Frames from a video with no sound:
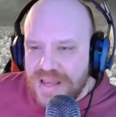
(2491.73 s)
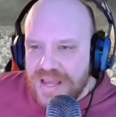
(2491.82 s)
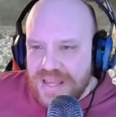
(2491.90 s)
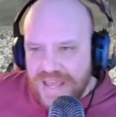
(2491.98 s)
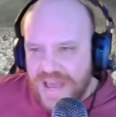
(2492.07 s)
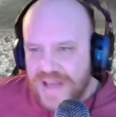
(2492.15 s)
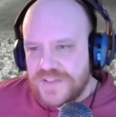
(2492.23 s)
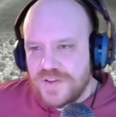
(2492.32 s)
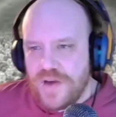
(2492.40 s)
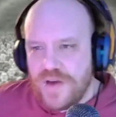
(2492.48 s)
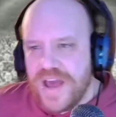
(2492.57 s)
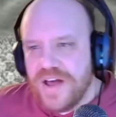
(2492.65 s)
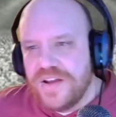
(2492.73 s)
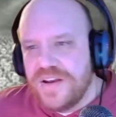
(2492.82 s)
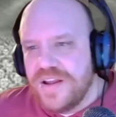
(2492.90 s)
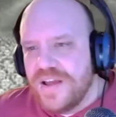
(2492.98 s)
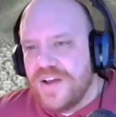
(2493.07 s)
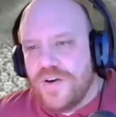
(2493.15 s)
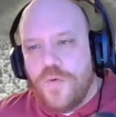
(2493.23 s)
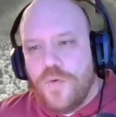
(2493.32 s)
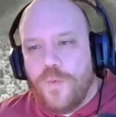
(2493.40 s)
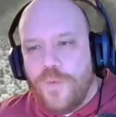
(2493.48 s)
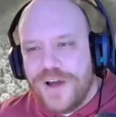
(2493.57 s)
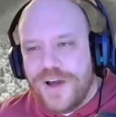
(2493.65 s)
Yeah, so Alan,
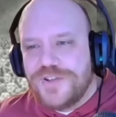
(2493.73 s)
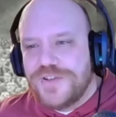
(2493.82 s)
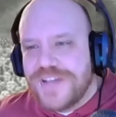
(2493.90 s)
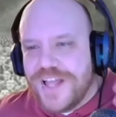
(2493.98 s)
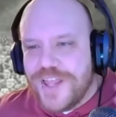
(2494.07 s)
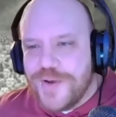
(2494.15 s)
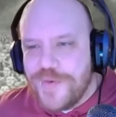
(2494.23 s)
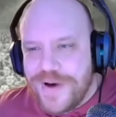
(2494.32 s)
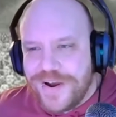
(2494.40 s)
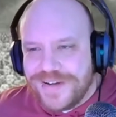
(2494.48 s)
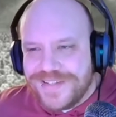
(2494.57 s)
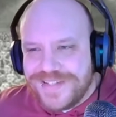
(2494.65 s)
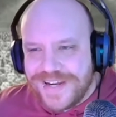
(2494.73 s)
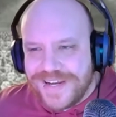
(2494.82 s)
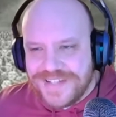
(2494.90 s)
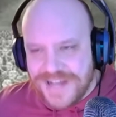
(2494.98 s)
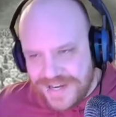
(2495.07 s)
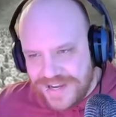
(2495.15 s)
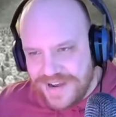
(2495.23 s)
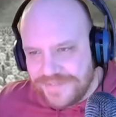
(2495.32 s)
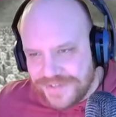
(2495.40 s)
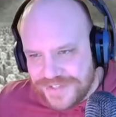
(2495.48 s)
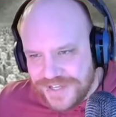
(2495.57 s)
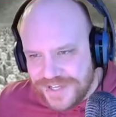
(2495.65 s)
why don't you tell them about our TikTok
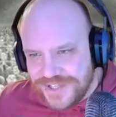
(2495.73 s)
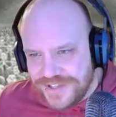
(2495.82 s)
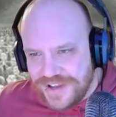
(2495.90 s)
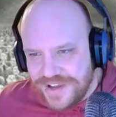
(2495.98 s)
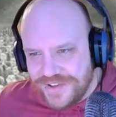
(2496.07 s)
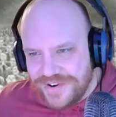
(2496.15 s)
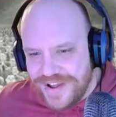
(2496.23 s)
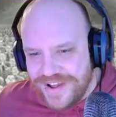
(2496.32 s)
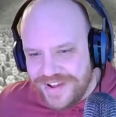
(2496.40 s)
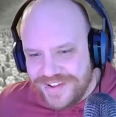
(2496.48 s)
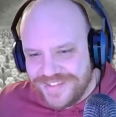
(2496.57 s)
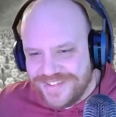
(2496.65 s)
conversation the other day?